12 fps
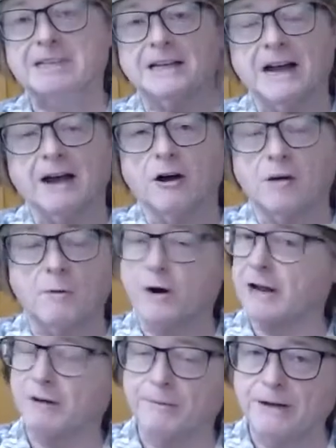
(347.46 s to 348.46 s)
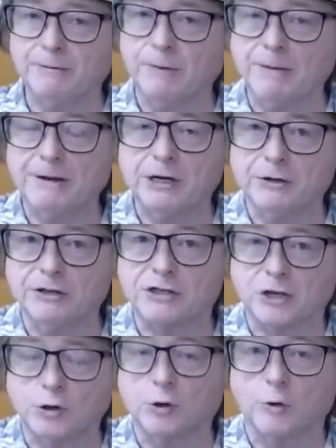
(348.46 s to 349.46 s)
and I all morning we've been doing
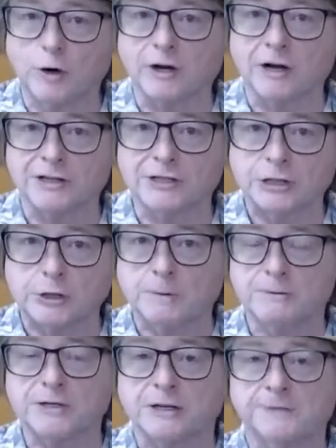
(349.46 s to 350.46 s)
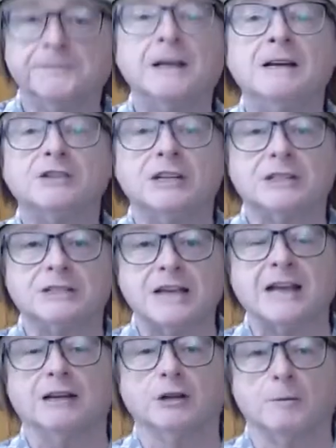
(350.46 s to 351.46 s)
schoolwork on Zoom, so she's
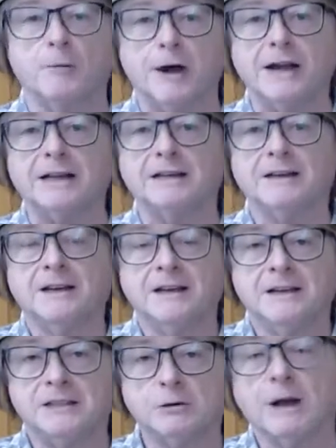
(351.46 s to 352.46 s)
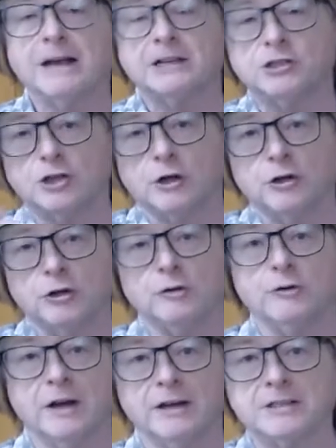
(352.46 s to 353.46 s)
taking a little break so I can show
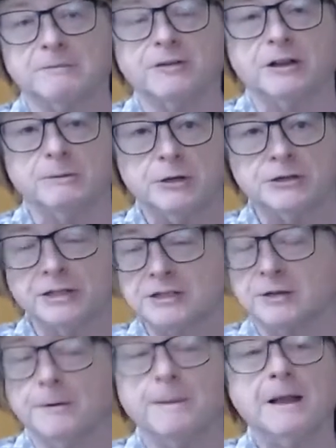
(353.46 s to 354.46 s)
you some fiddle music. So,